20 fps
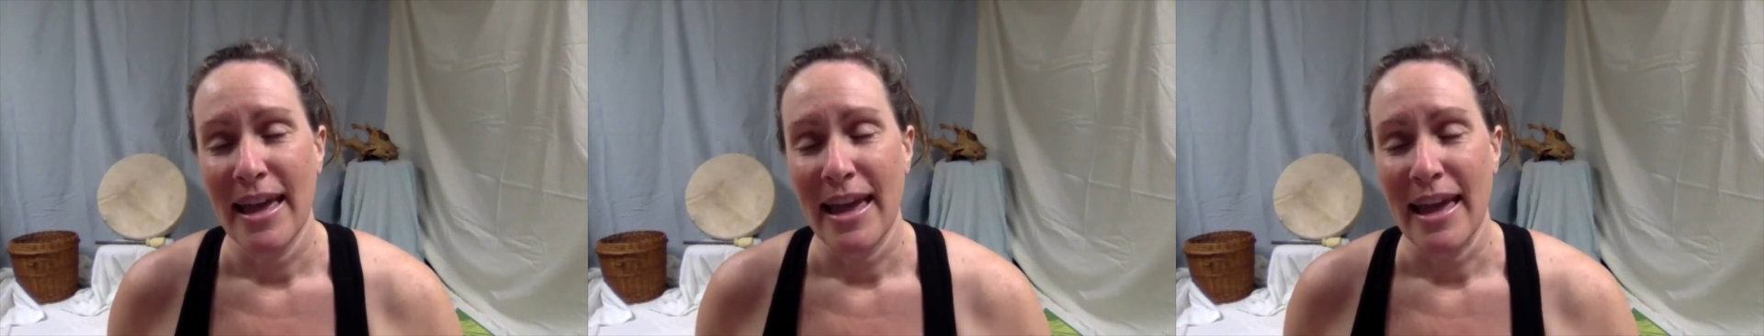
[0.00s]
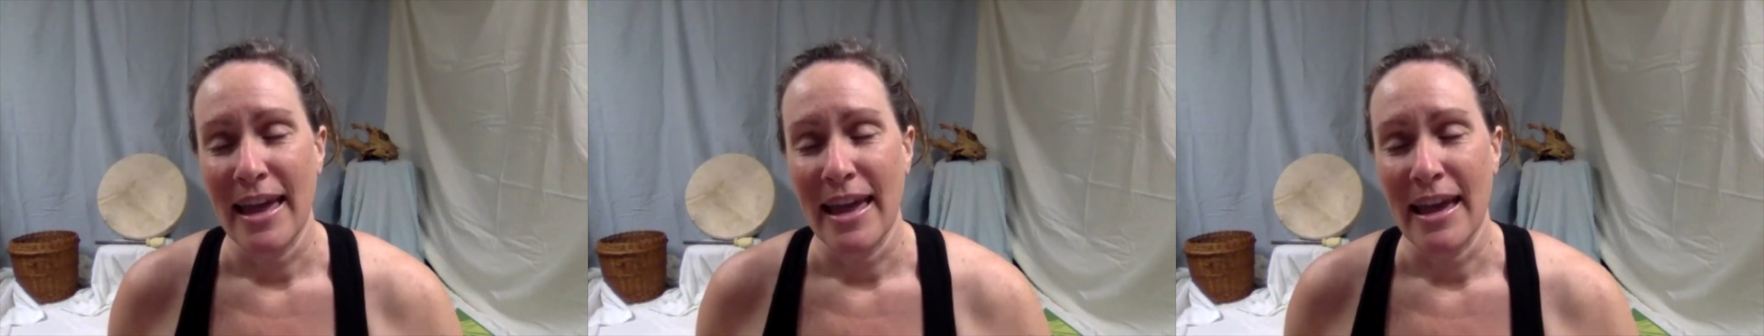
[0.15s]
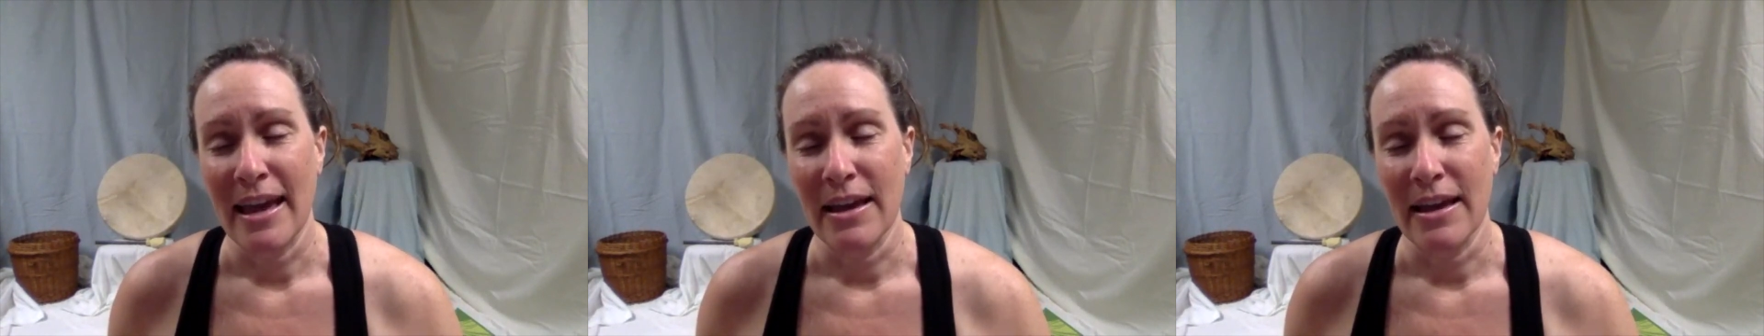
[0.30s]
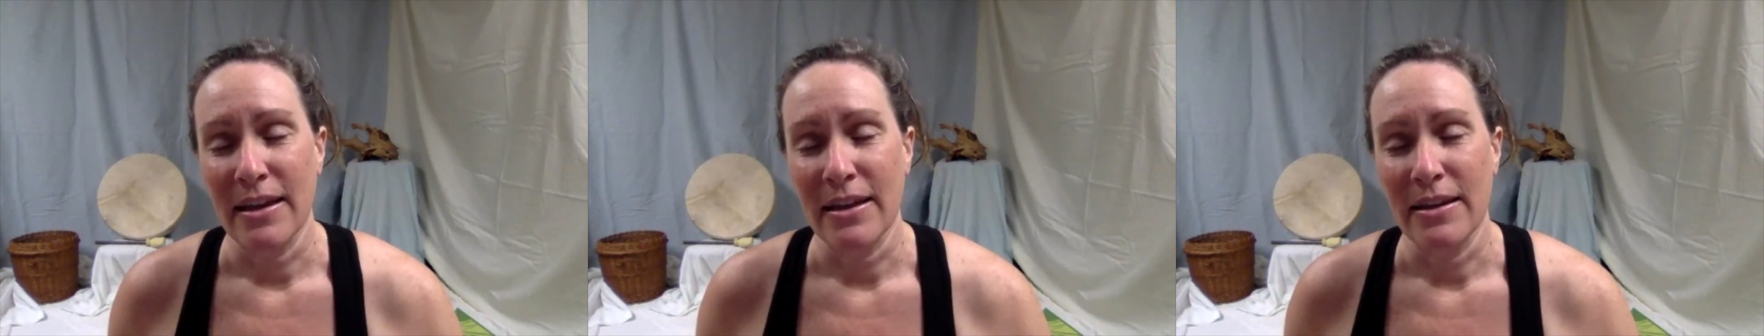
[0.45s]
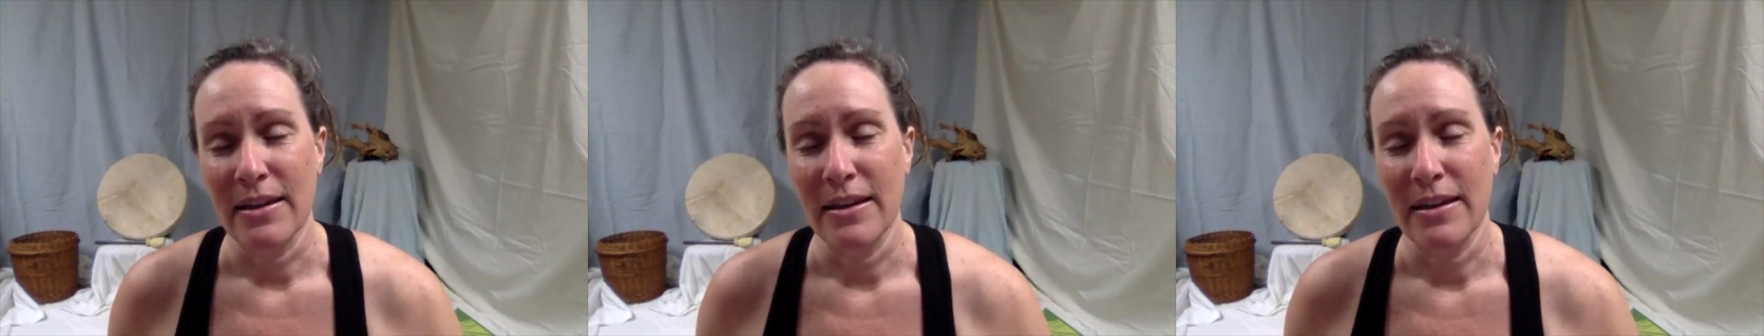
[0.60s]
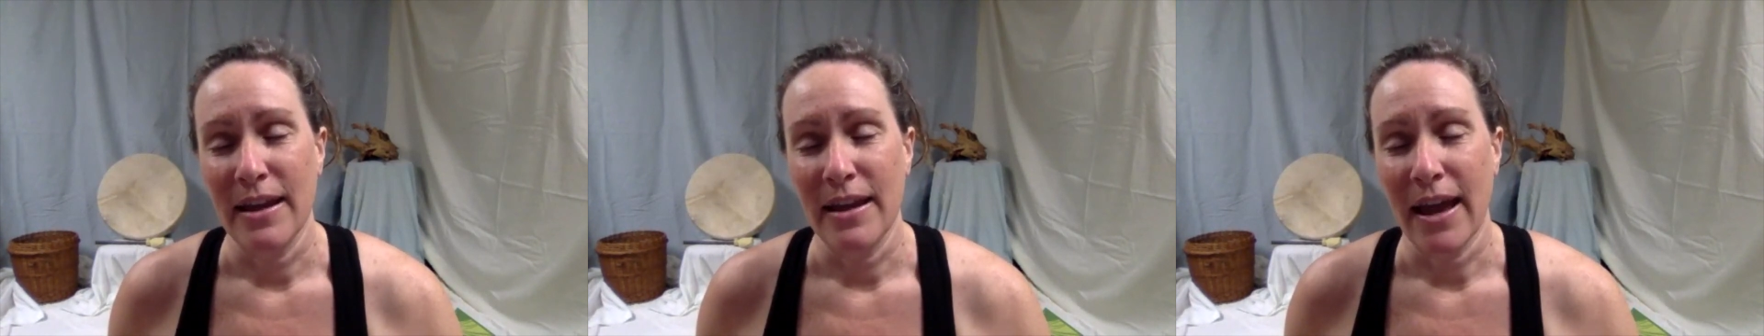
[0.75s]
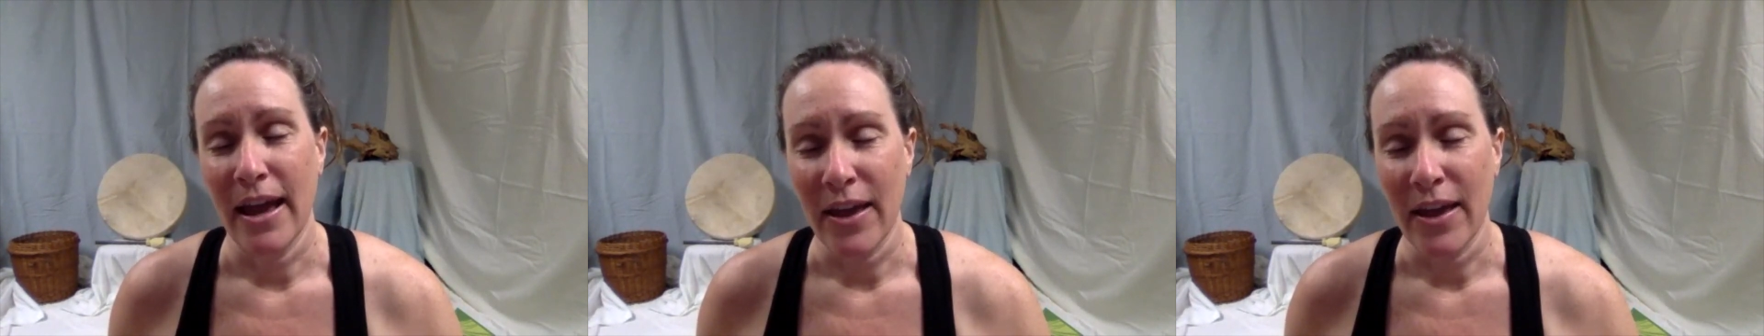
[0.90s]

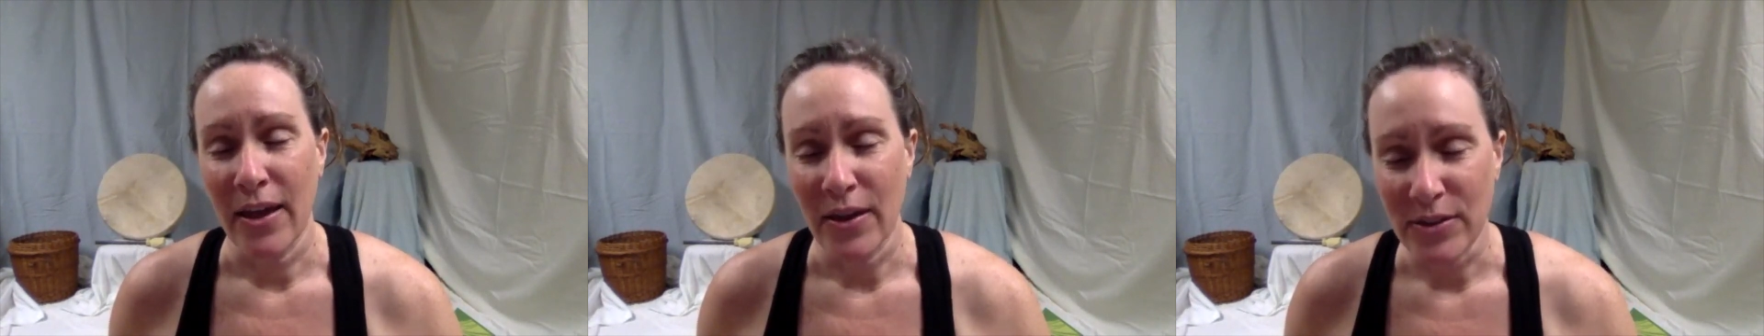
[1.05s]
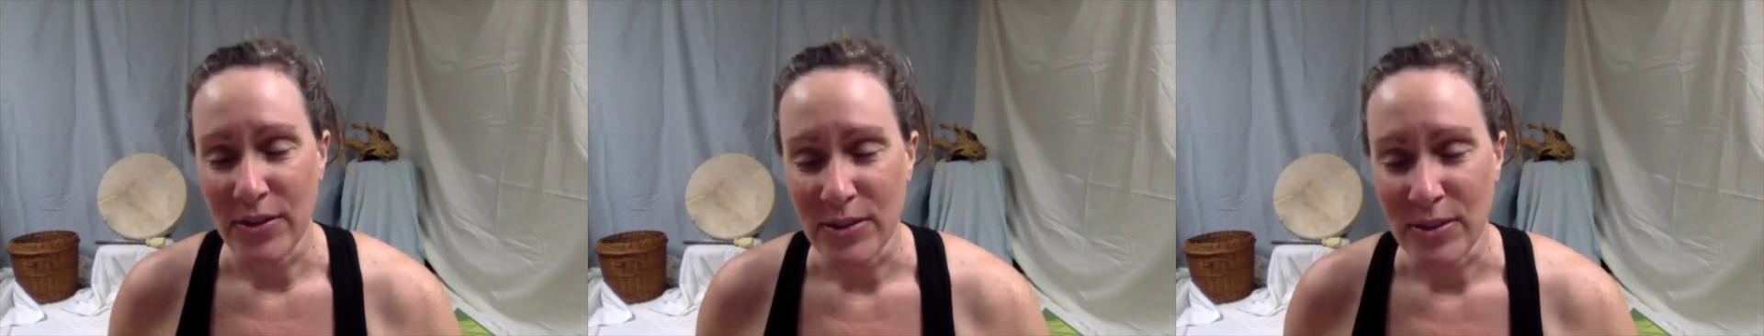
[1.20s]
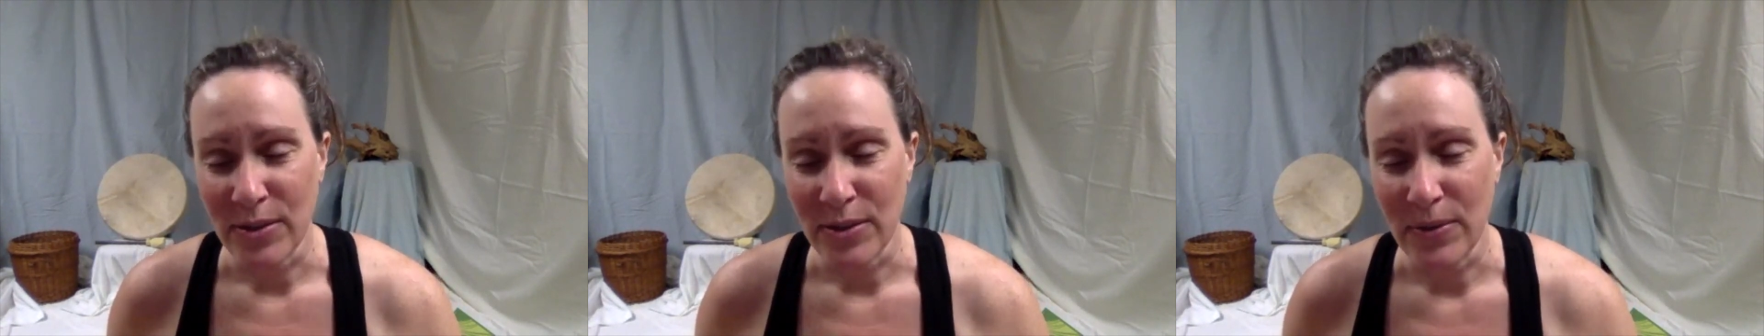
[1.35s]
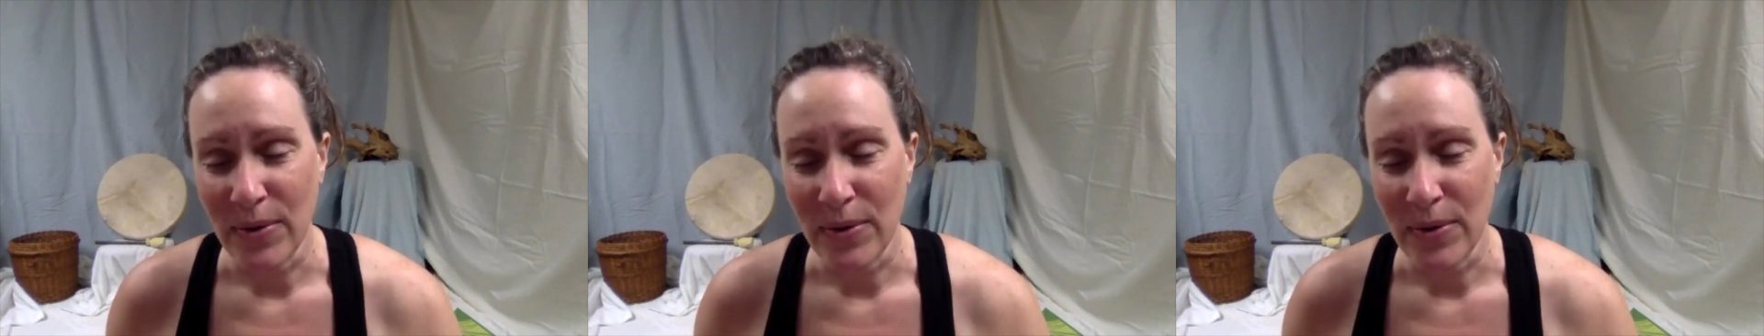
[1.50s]
And I also